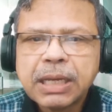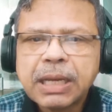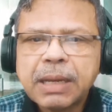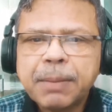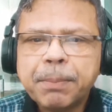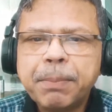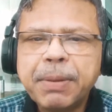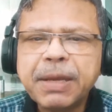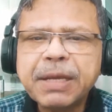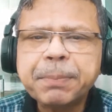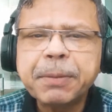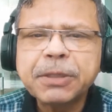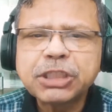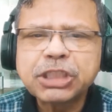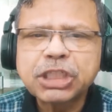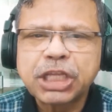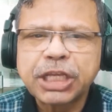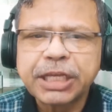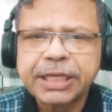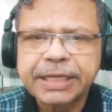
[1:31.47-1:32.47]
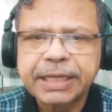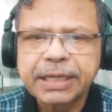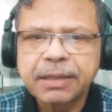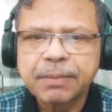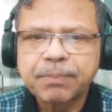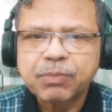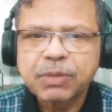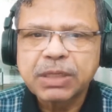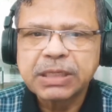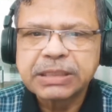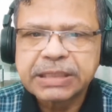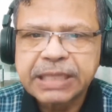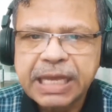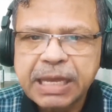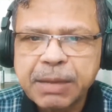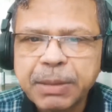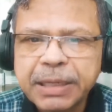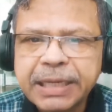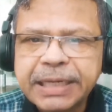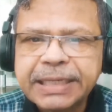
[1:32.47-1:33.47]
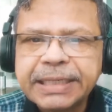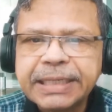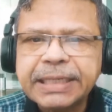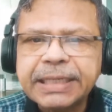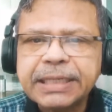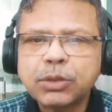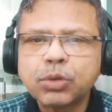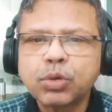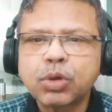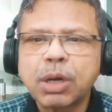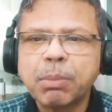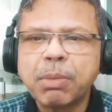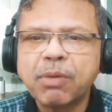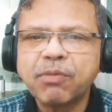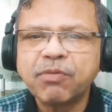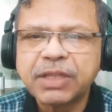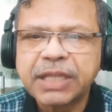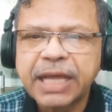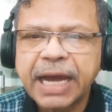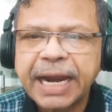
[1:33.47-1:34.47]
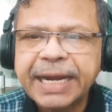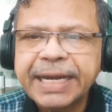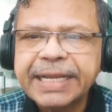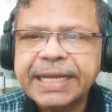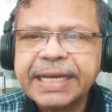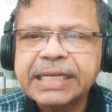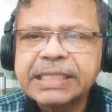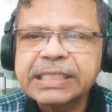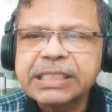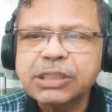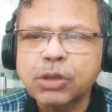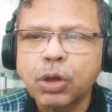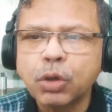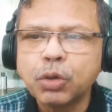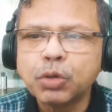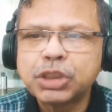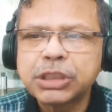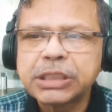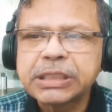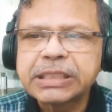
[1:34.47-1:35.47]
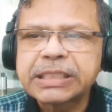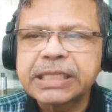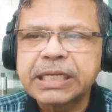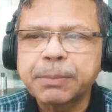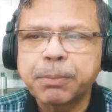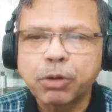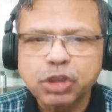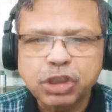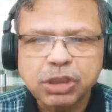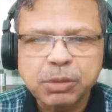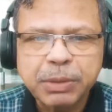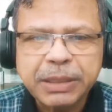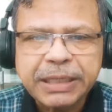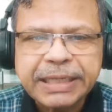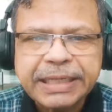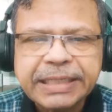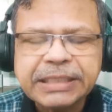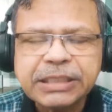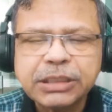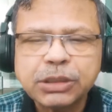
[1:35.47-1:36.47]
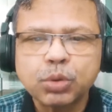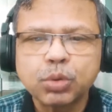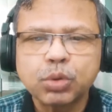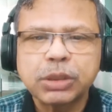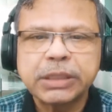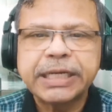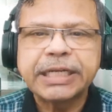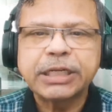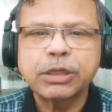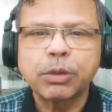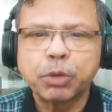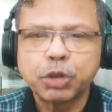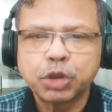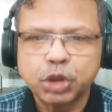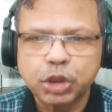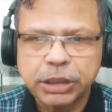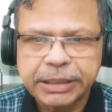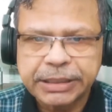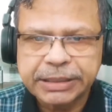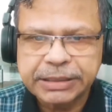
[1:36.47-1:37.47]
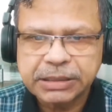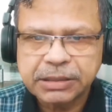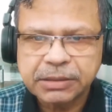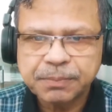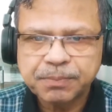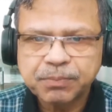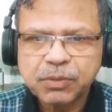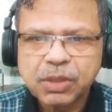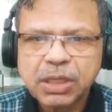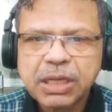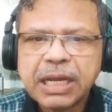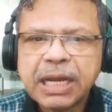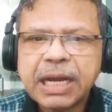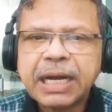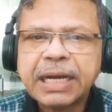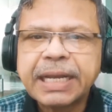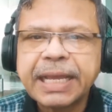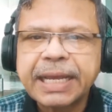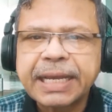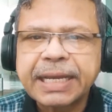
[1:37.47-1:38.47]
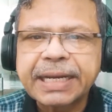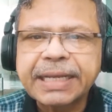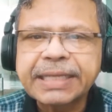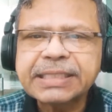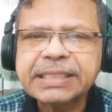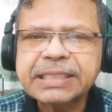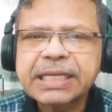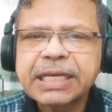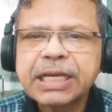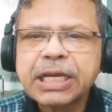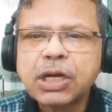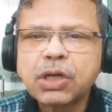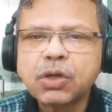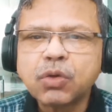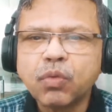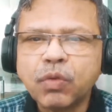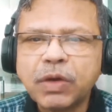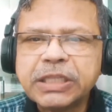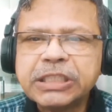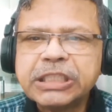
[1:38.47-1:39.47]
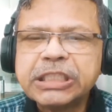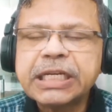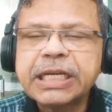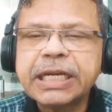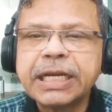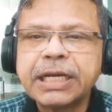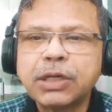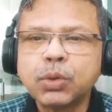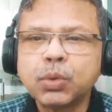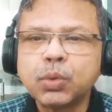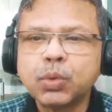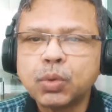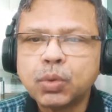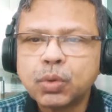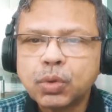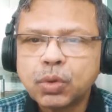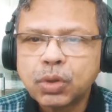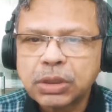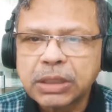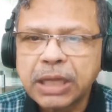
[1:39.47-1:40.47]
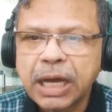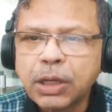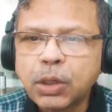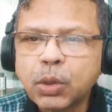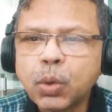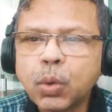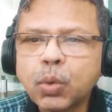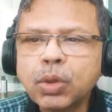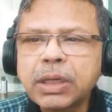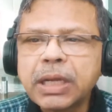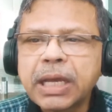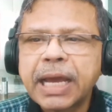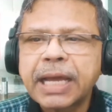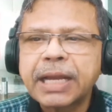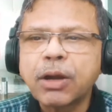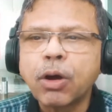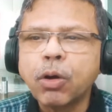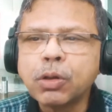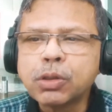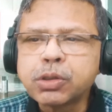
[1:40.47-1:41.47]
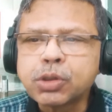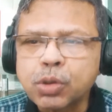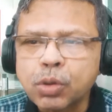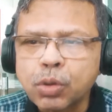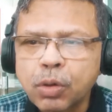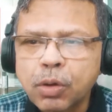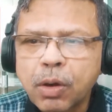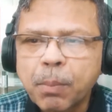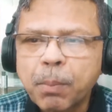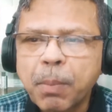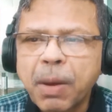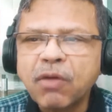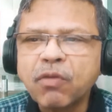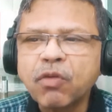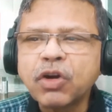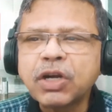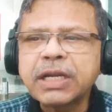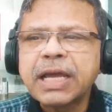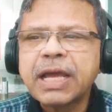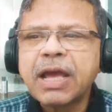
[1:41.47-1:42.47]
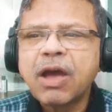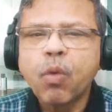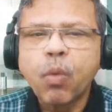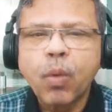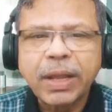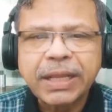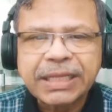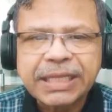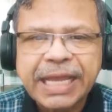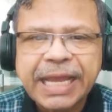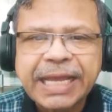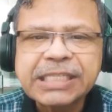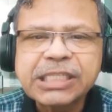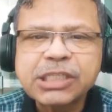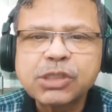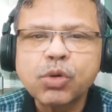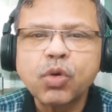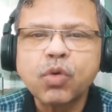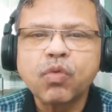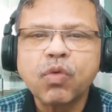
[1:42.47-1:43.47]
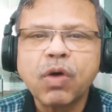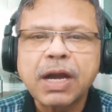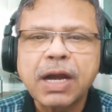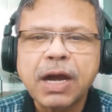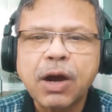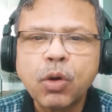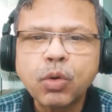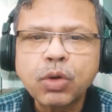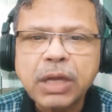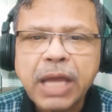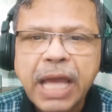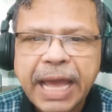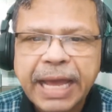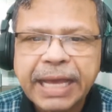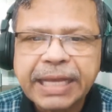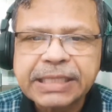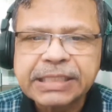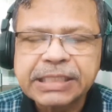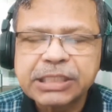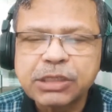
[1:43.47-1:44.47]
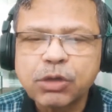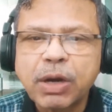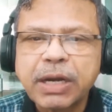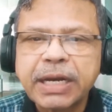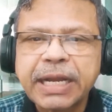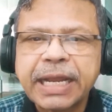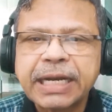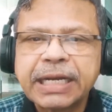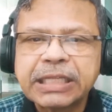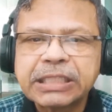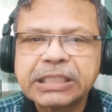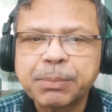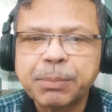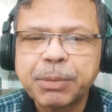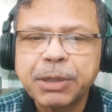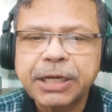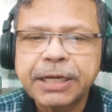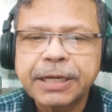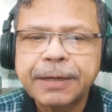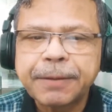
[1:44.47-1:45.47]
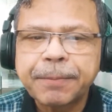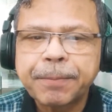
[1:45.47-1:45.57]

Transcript: Big picture thinking is the ability to come up with ideas, solutions and possibilities to create opportunities. Take risks to venture into the unknown and also pivot when things don't work out as you had anticipated.